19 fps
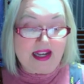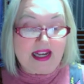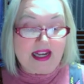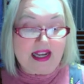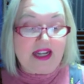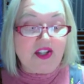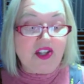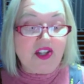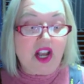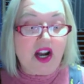
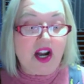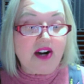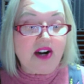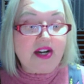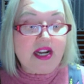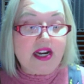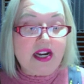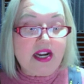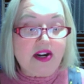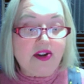It is hard
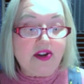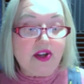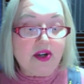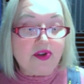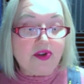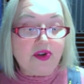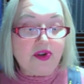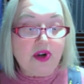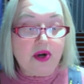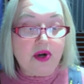to hear
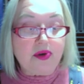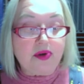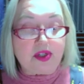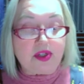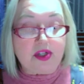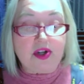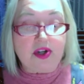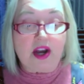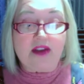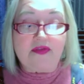those notes
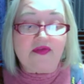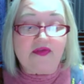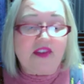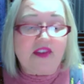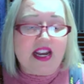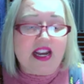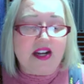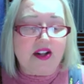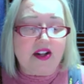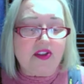and not
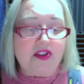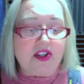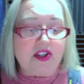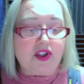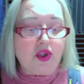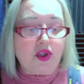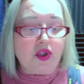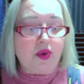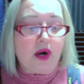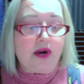feel that
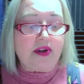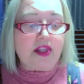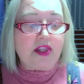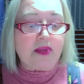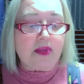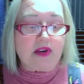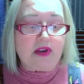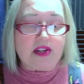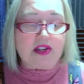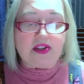you are in the
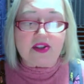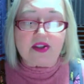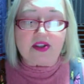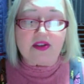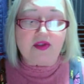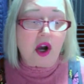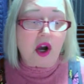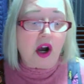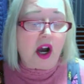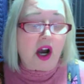presence
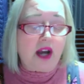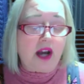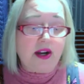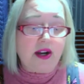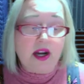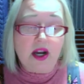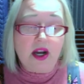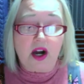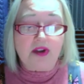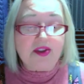of God
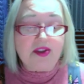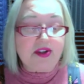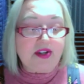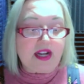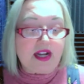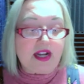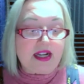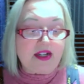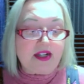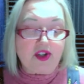on the
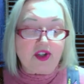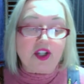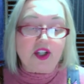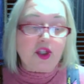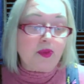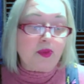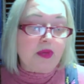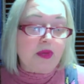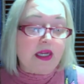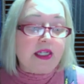Day of
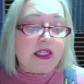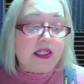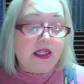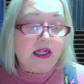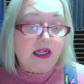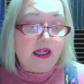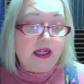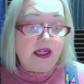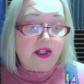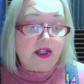Judgment,
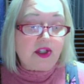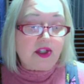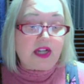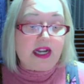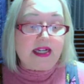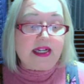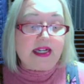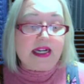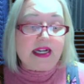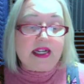
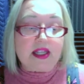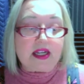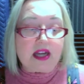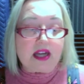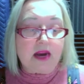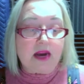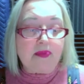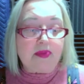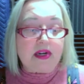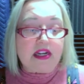standing in the
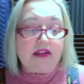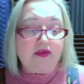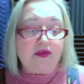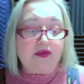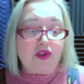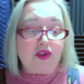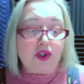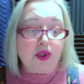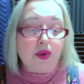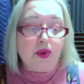company of
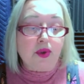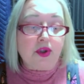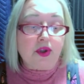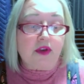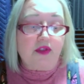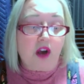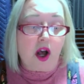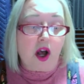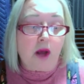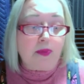Jews
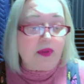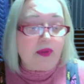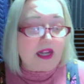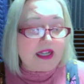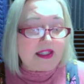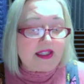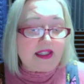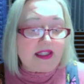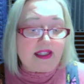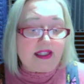of all
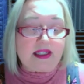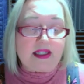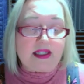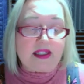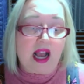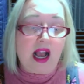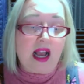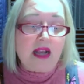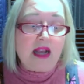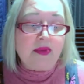places and
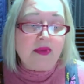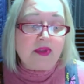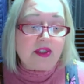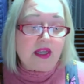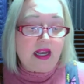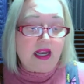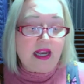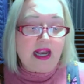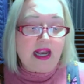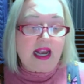times
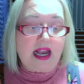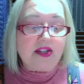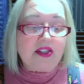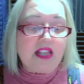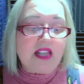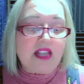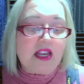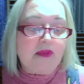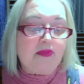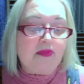as
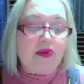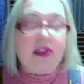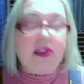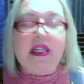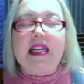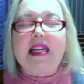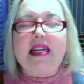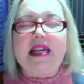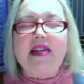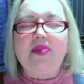they
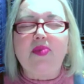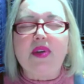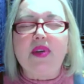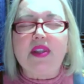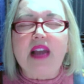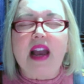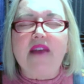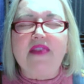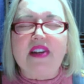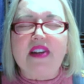plead with
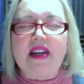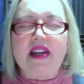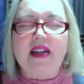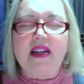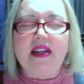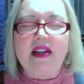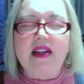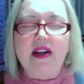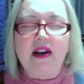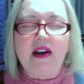heaven
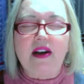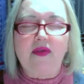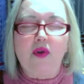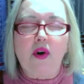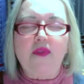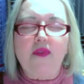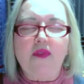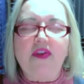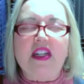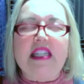
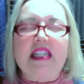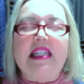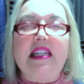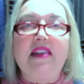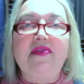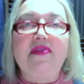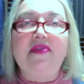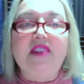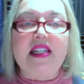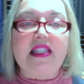for
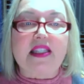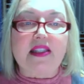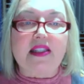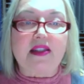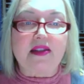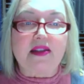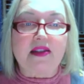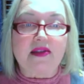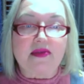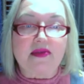forgiveness.